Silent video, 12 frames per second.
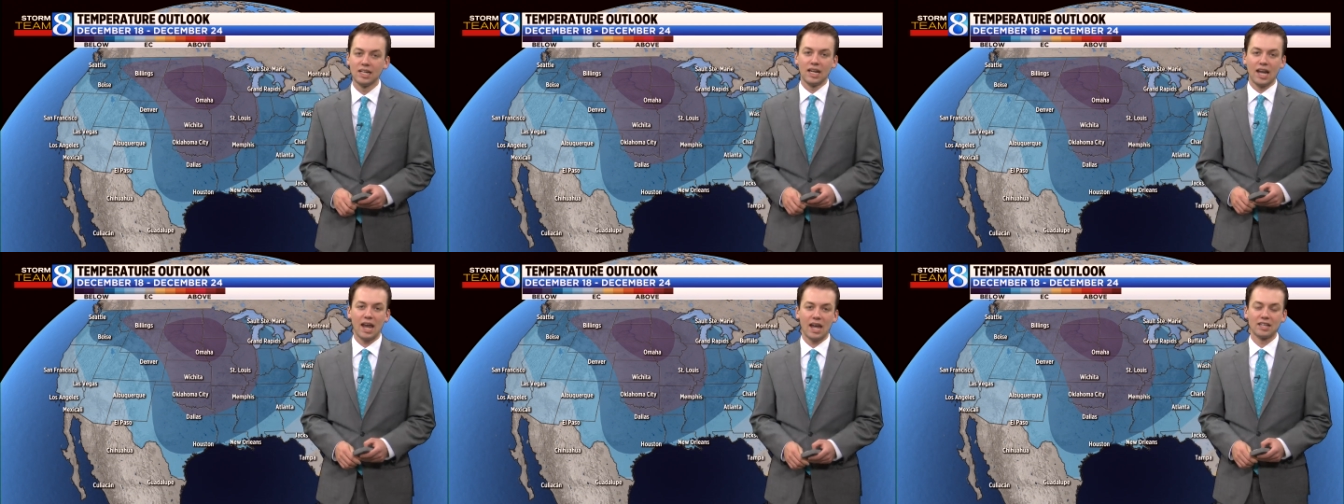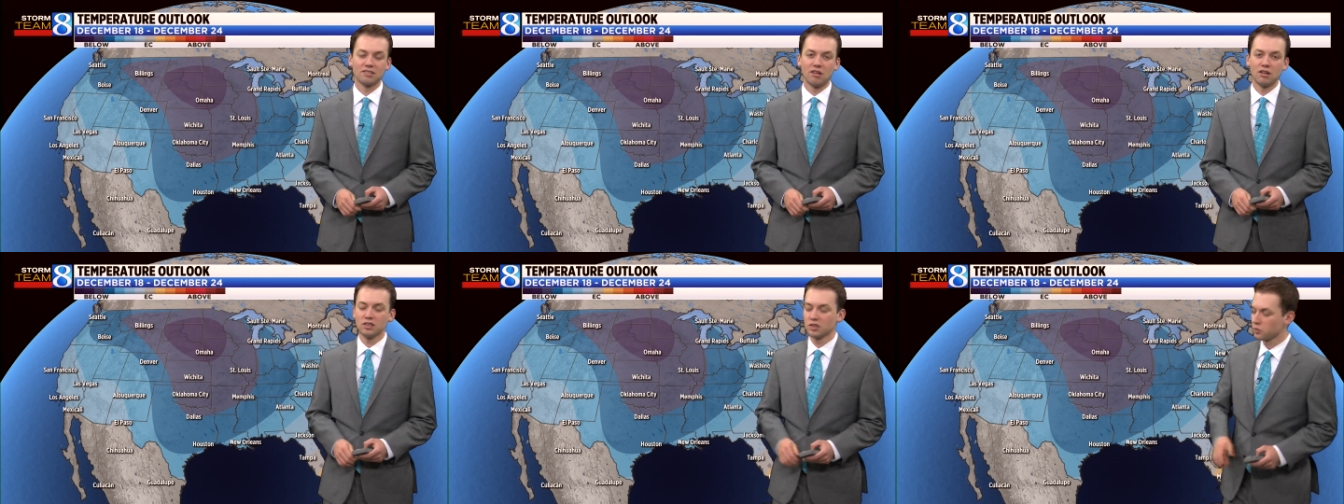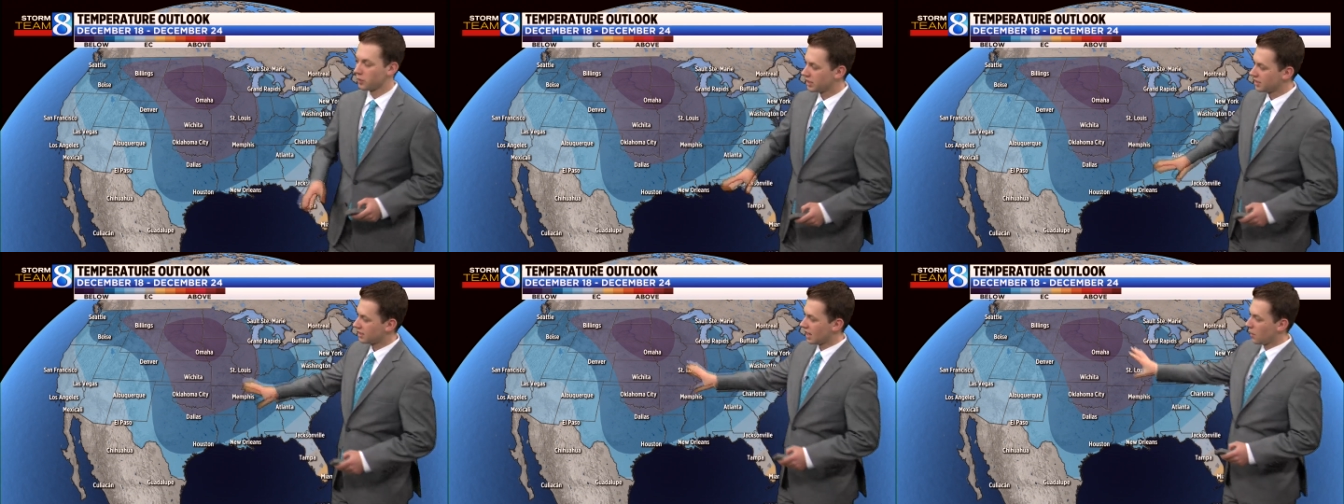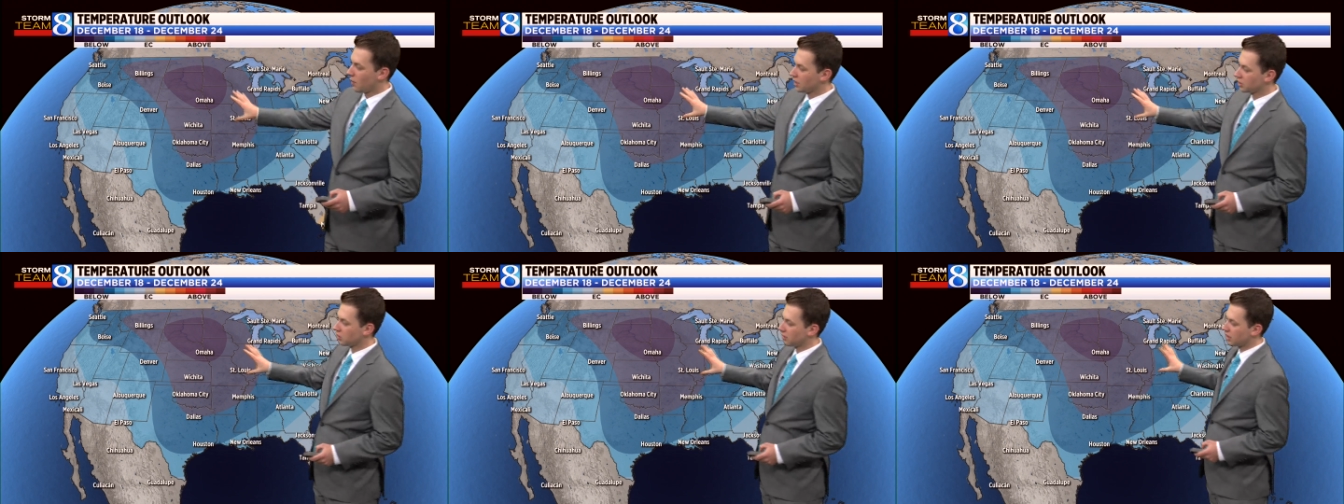And as long as the winds stay
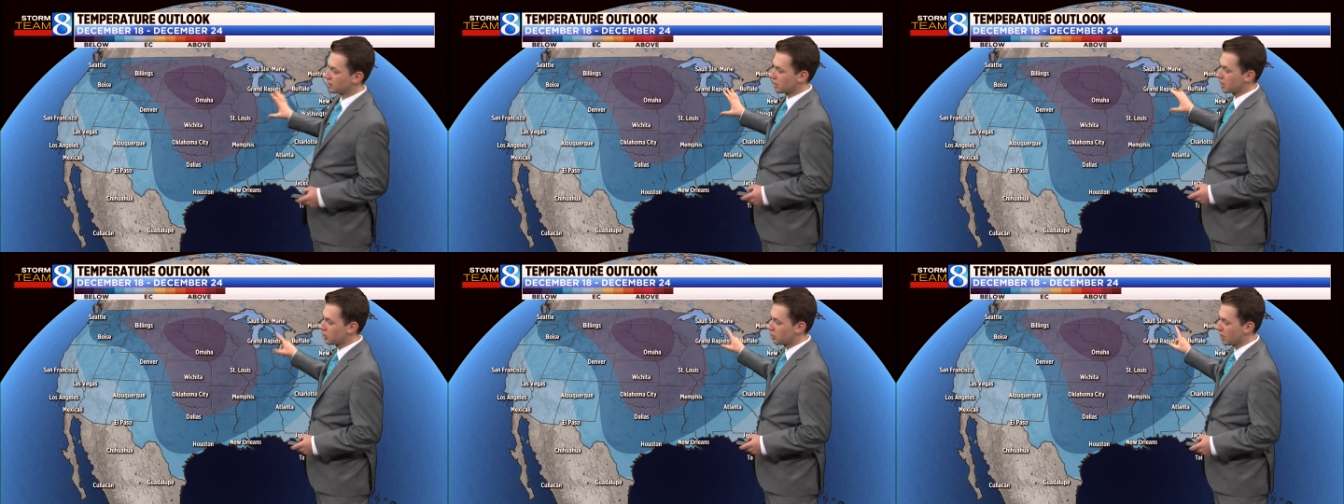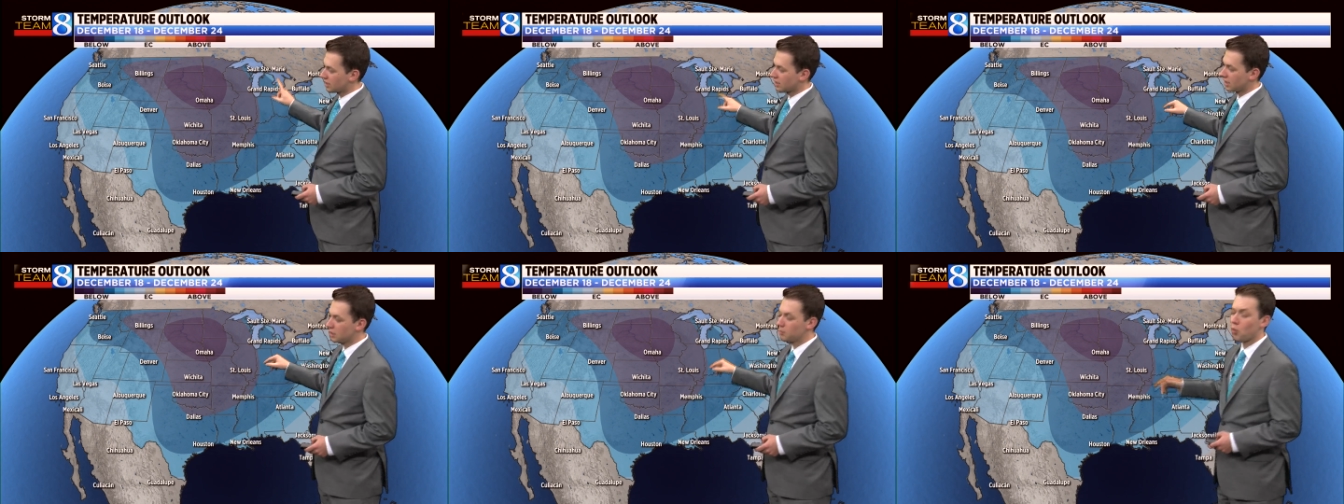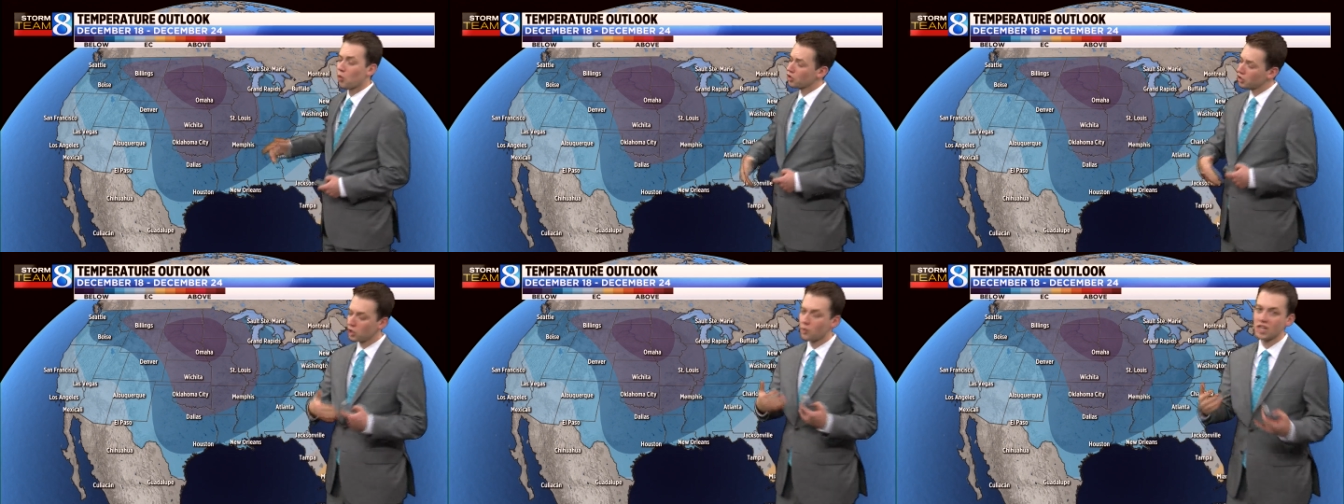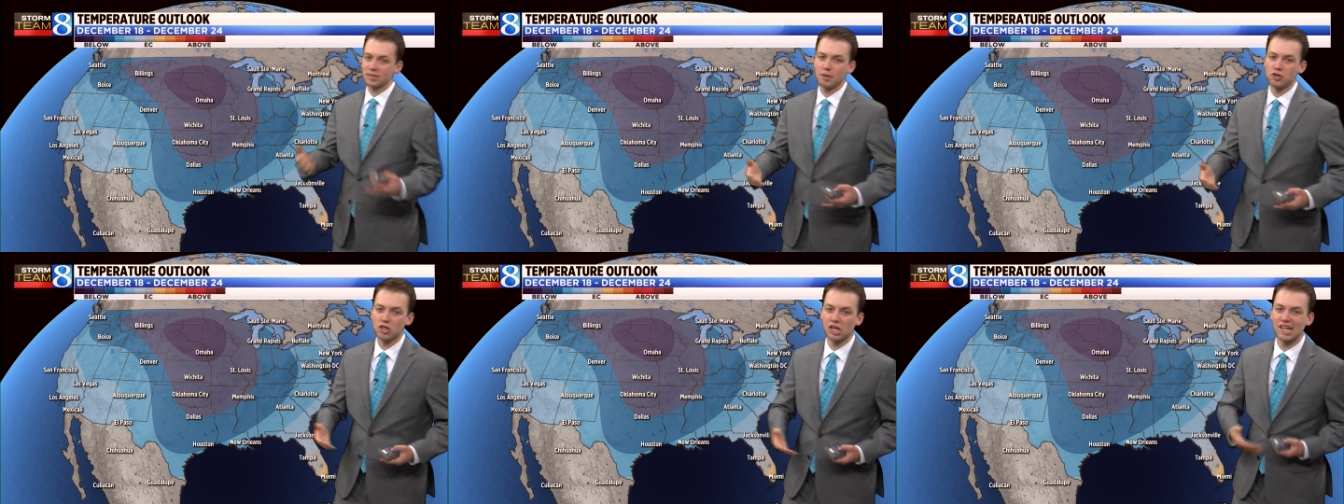westerly, there's a good chance a good portion of West
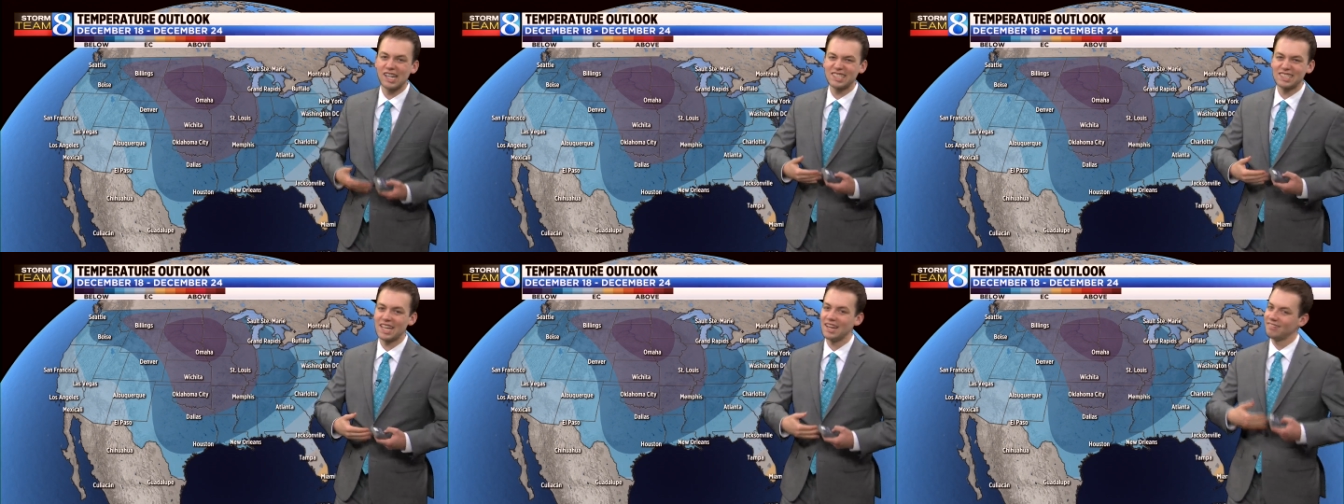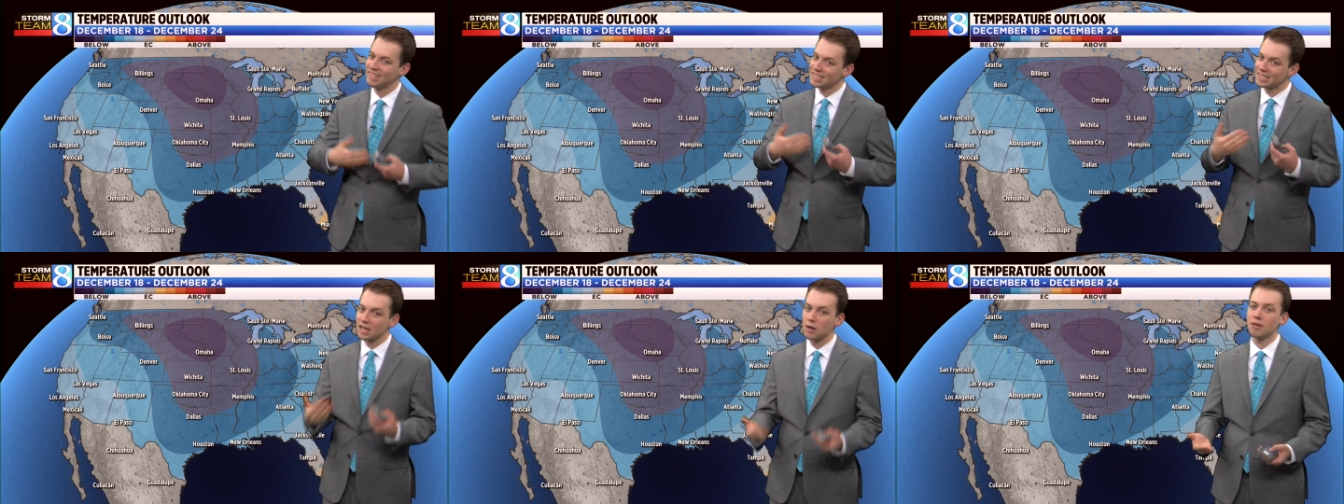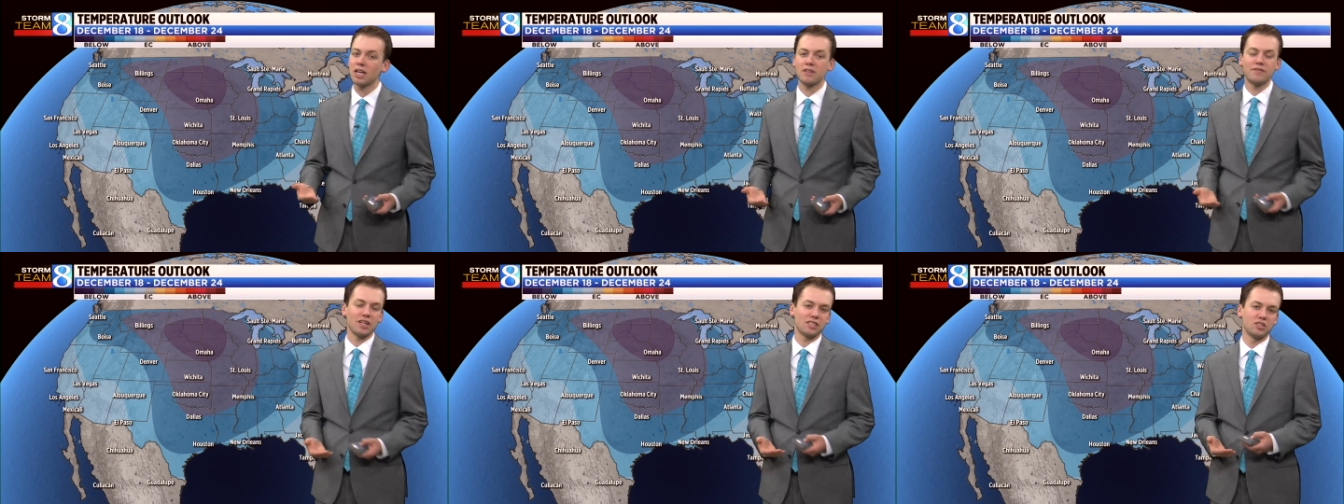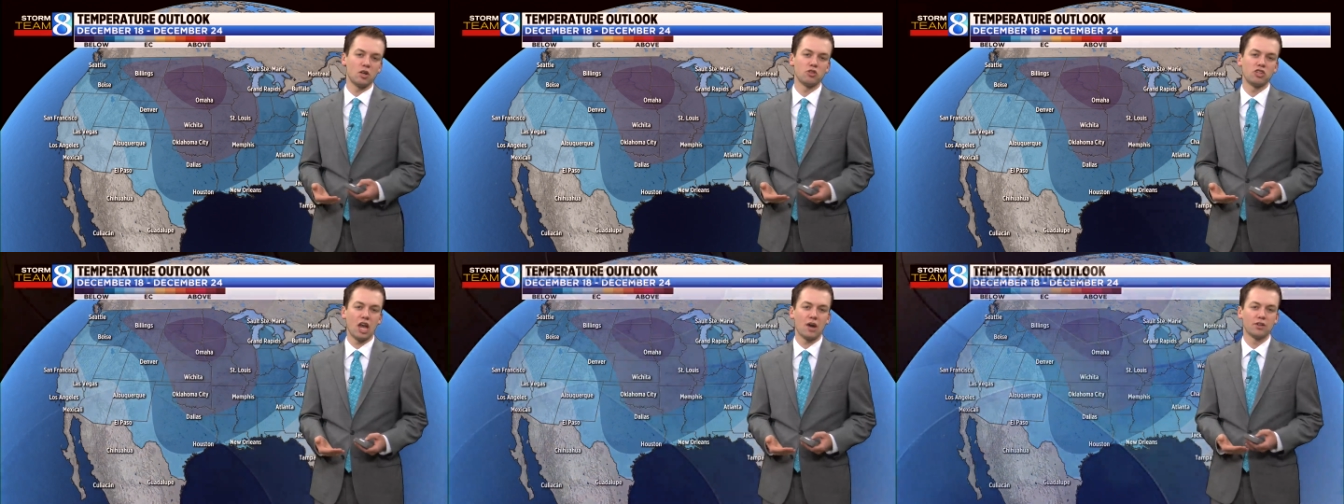Michigan could see at least some lake effect snow
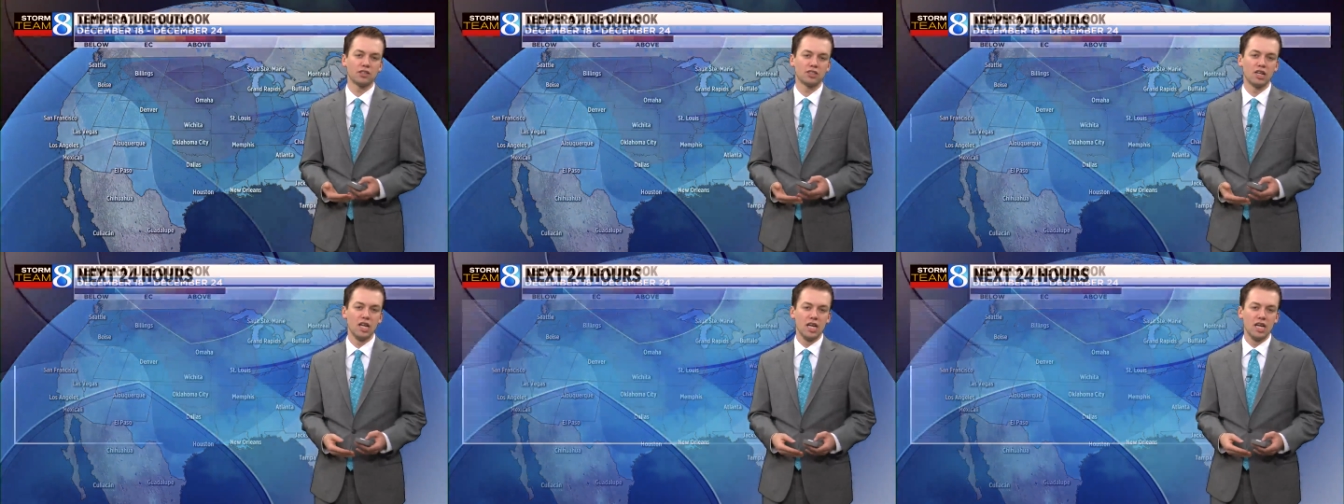showers